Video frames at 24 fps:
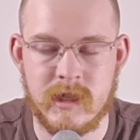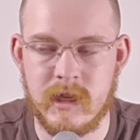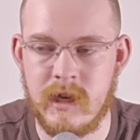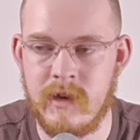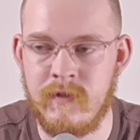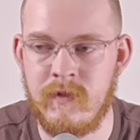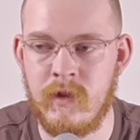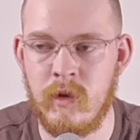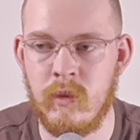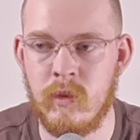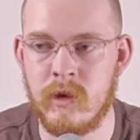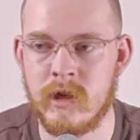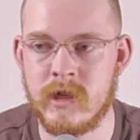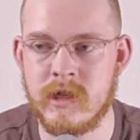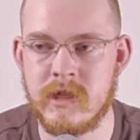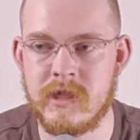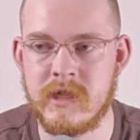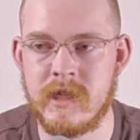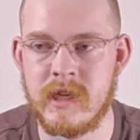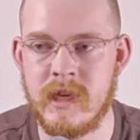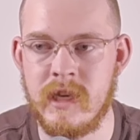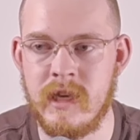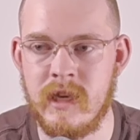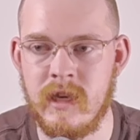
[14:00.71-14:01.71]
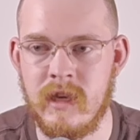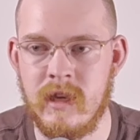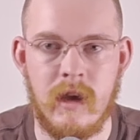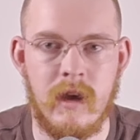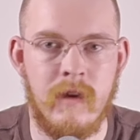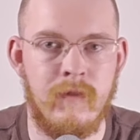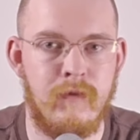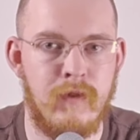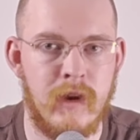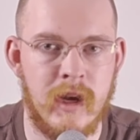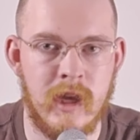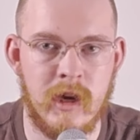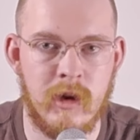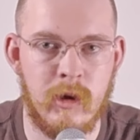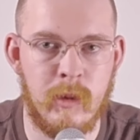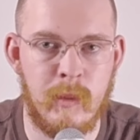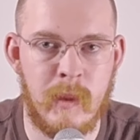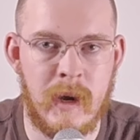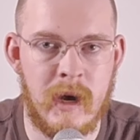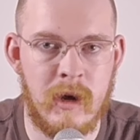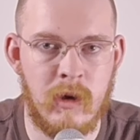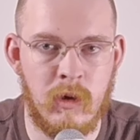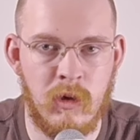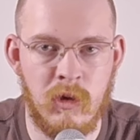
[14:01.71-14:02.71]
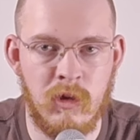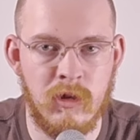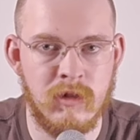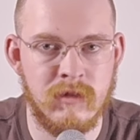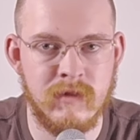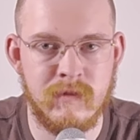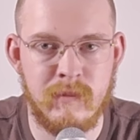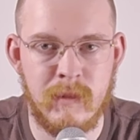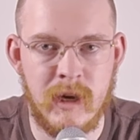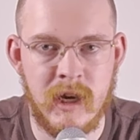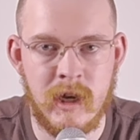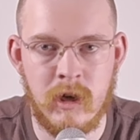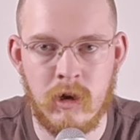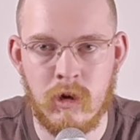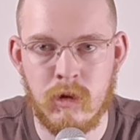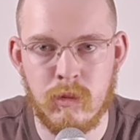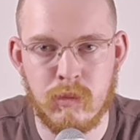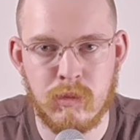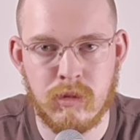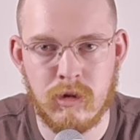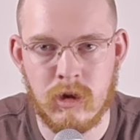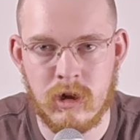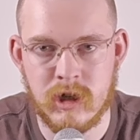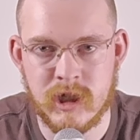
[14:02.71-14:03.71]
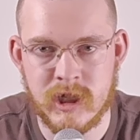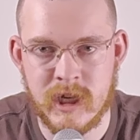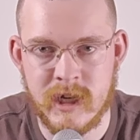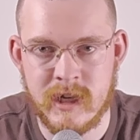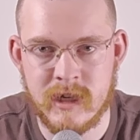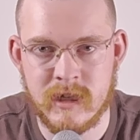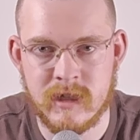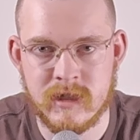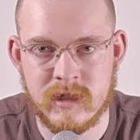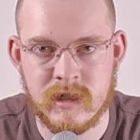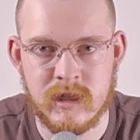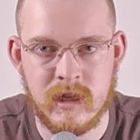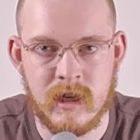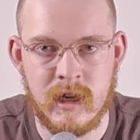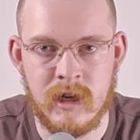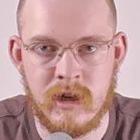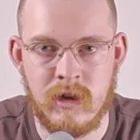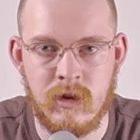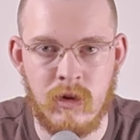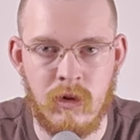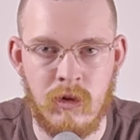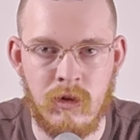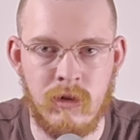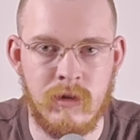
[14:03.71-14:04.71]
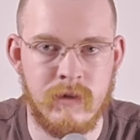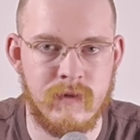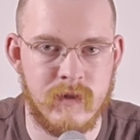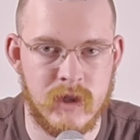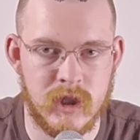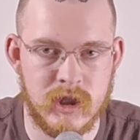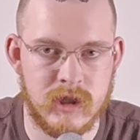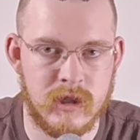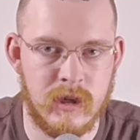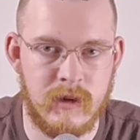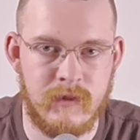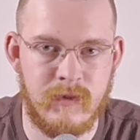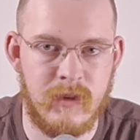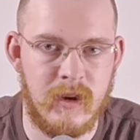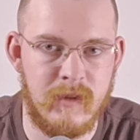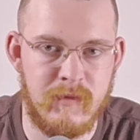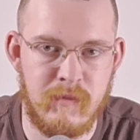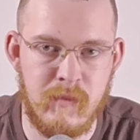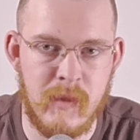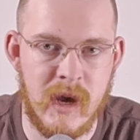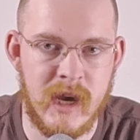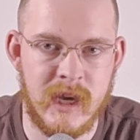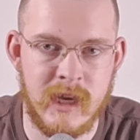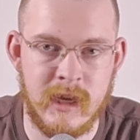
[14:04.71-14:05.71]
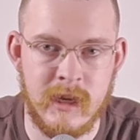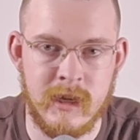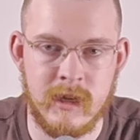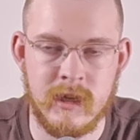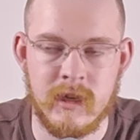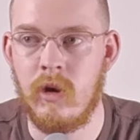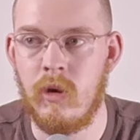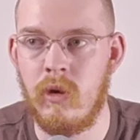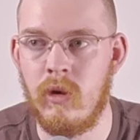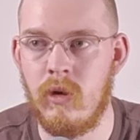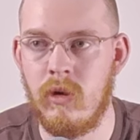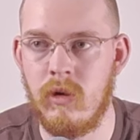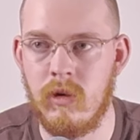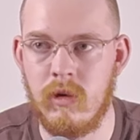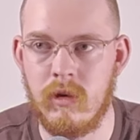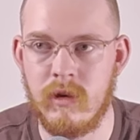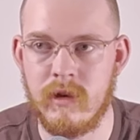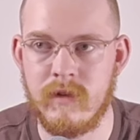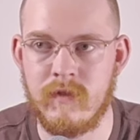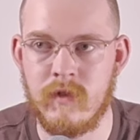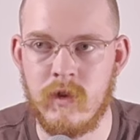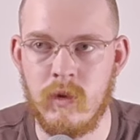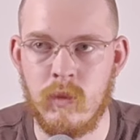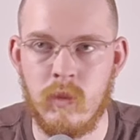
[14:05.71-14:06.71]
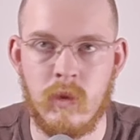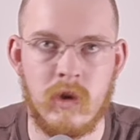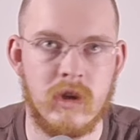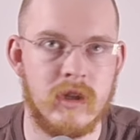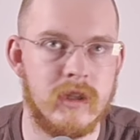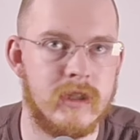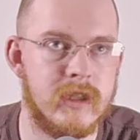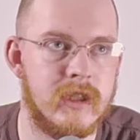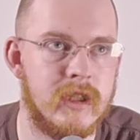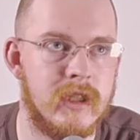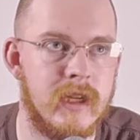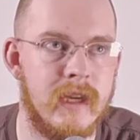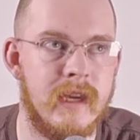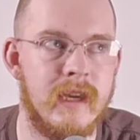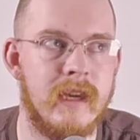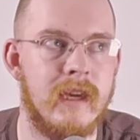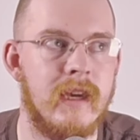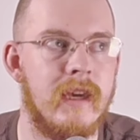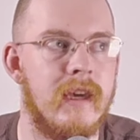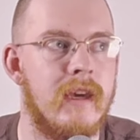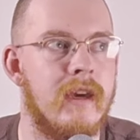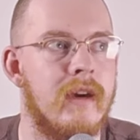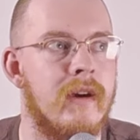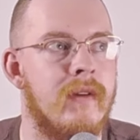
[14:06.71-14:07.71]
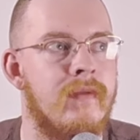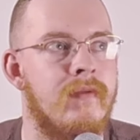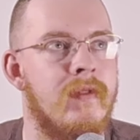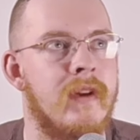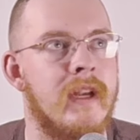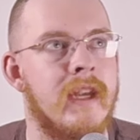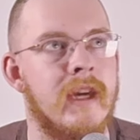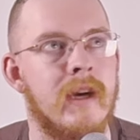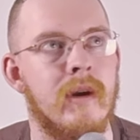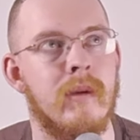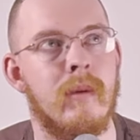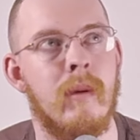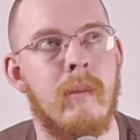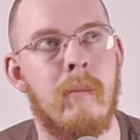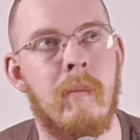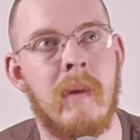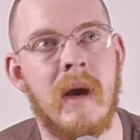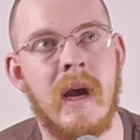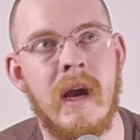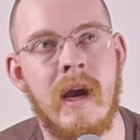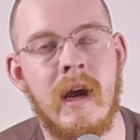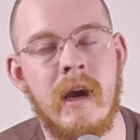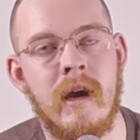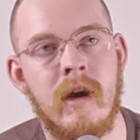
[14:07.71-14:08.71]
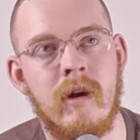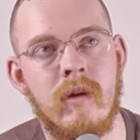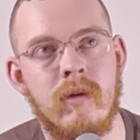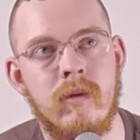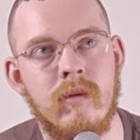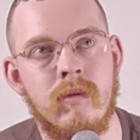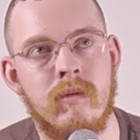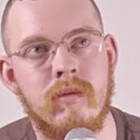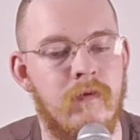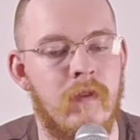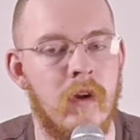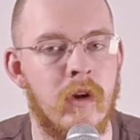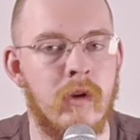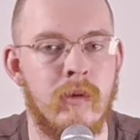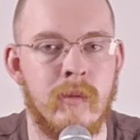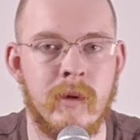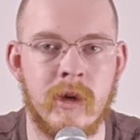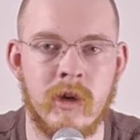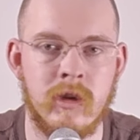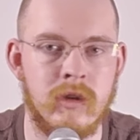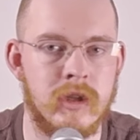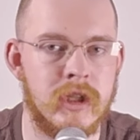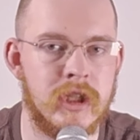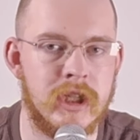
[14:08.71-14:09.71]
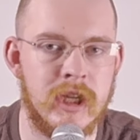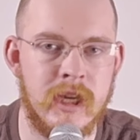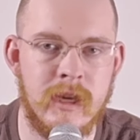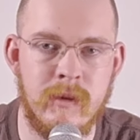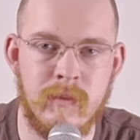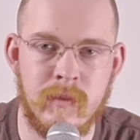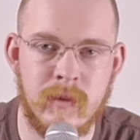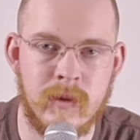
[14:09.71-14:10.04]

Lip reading: If you want to see a video about all of my old projects and all of the stuff I've made, or if you want to see a video about filming on cheap